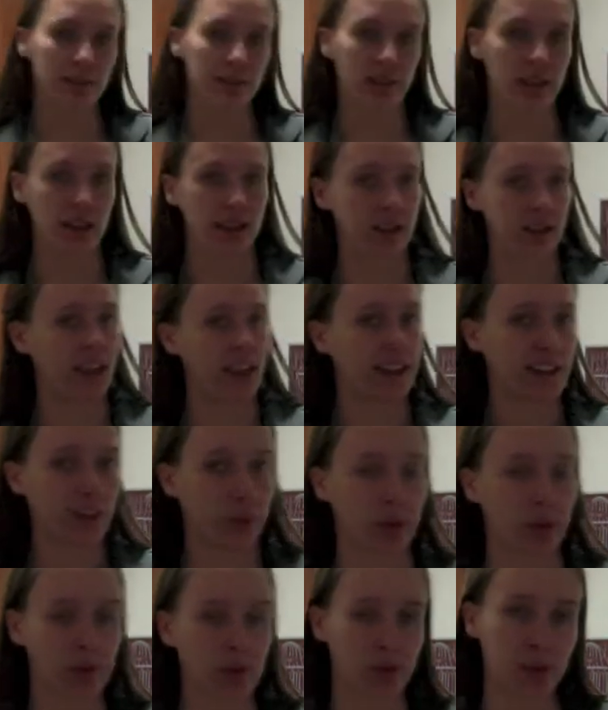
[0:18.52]
Each of these
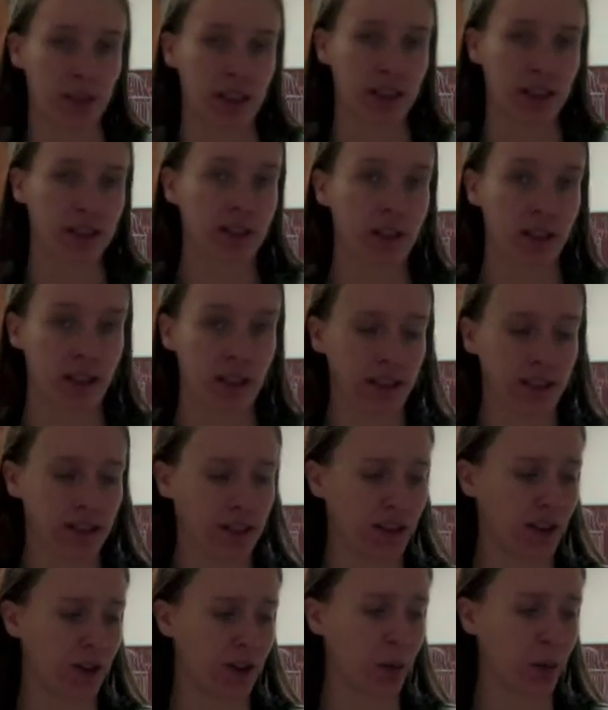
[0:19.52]
last 1 beat,
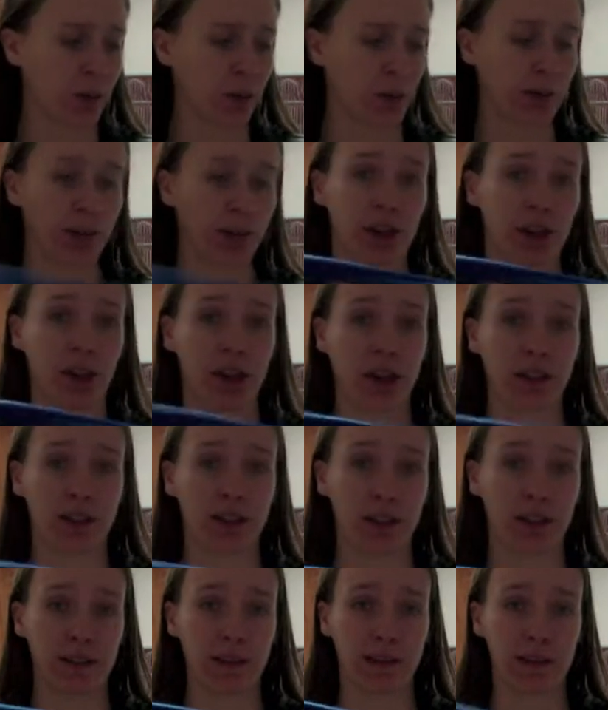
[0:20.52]
and so when we put
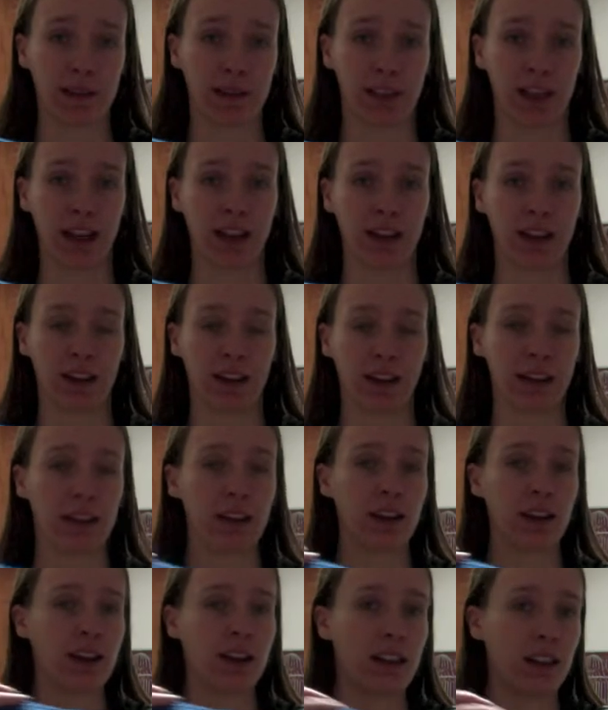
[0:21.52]
all 3 of them
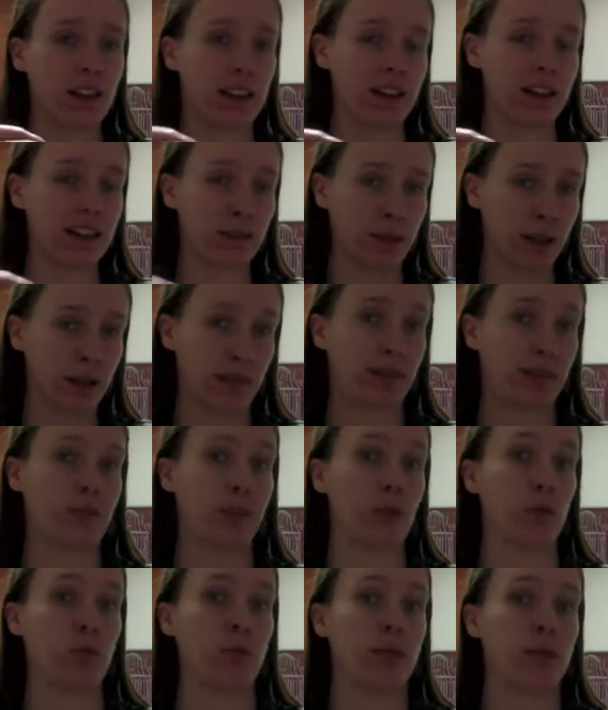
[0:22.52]
together, this
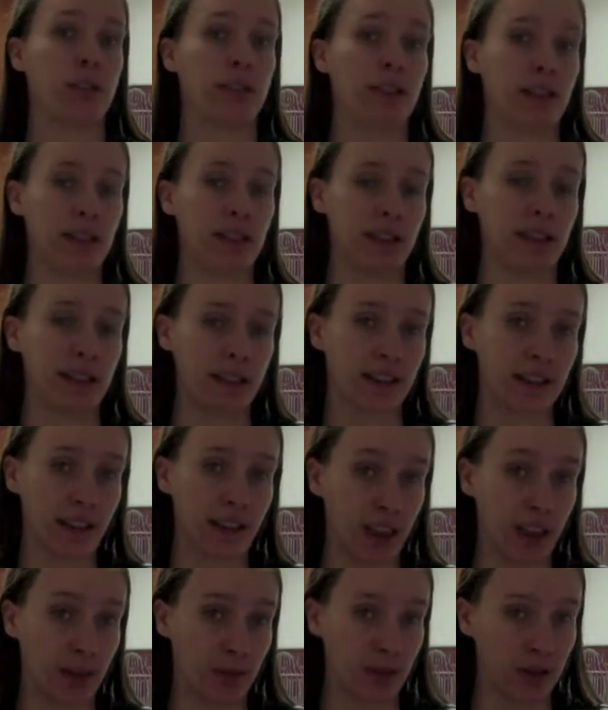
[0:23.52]
amount of rope
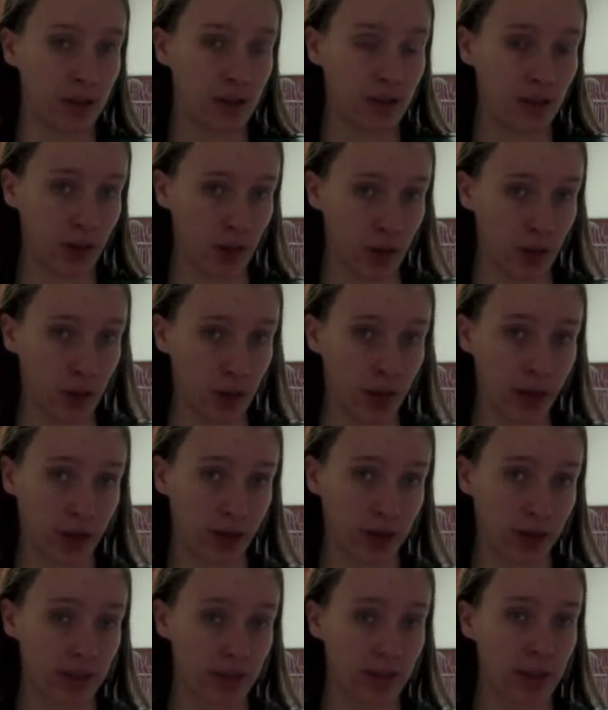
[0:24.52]
is the same
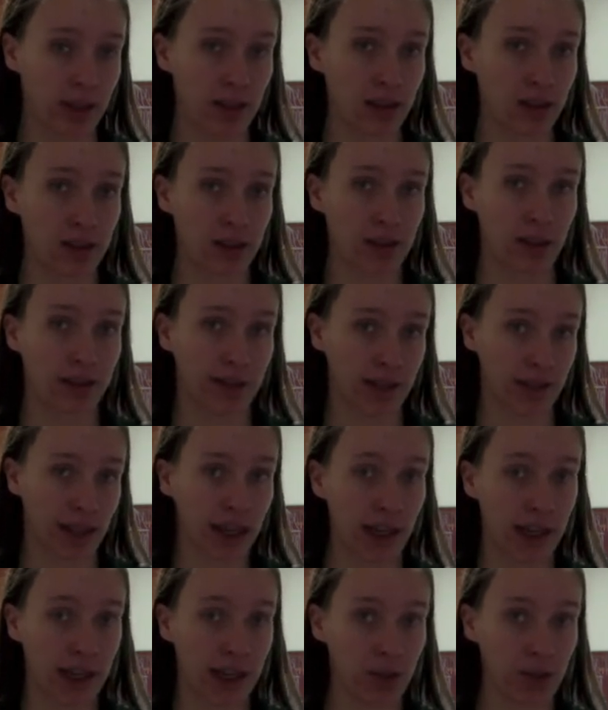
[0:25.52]
to 3
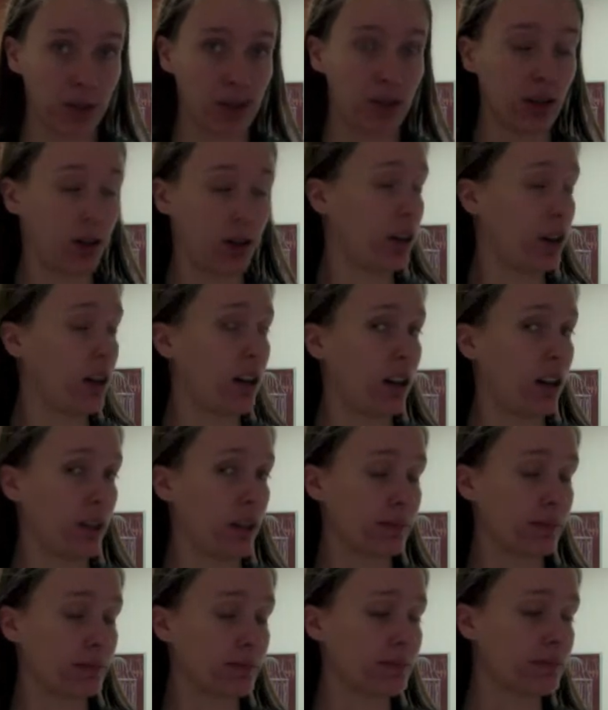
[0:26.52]
beats of time
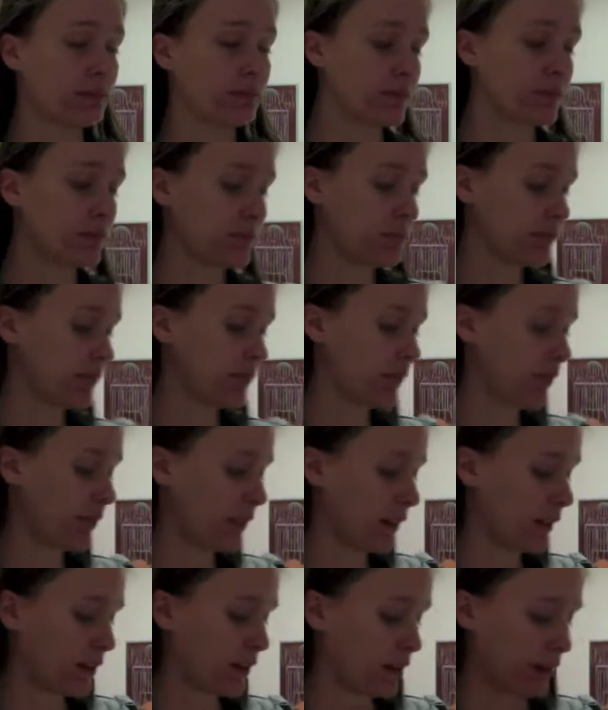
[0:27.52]
long.
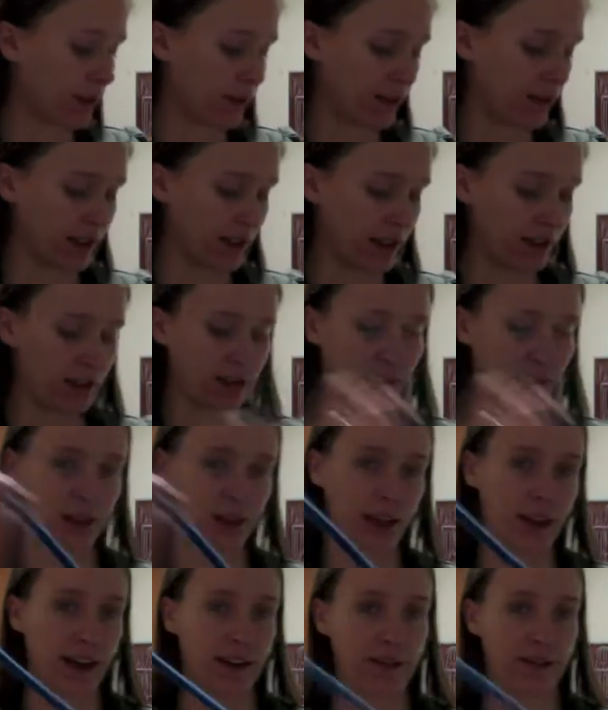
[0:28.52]

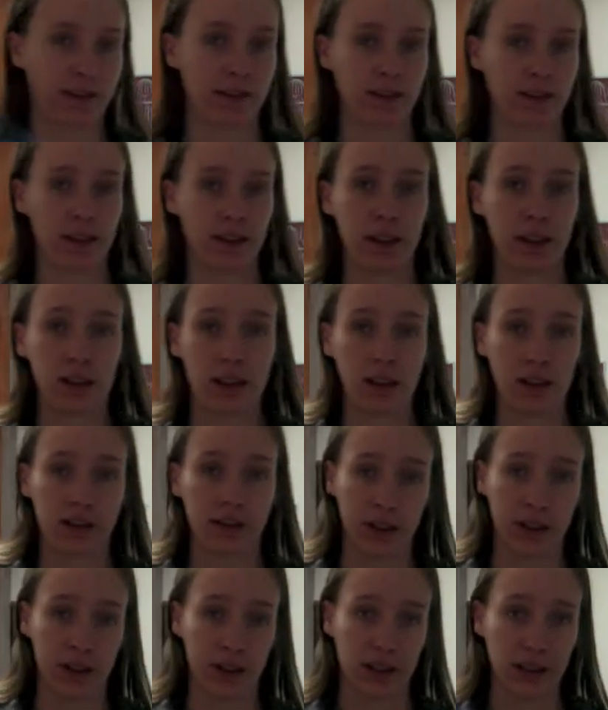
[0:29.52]
Alright, so we have
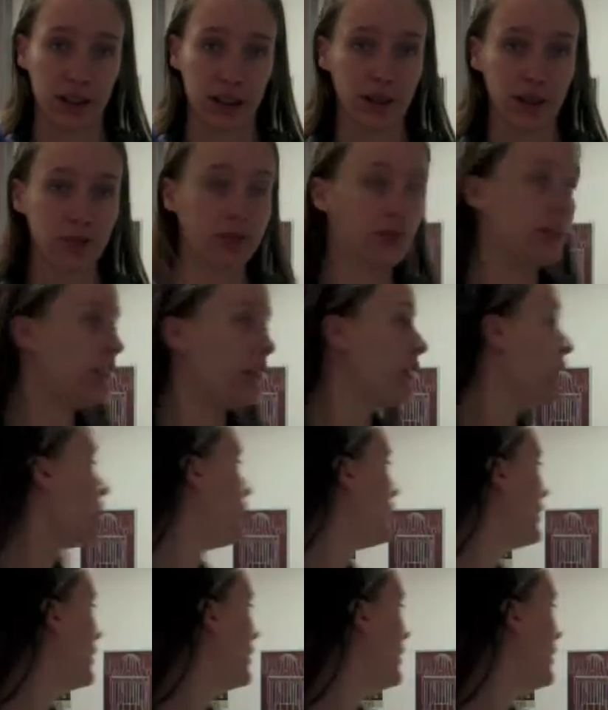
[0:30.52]
first ta,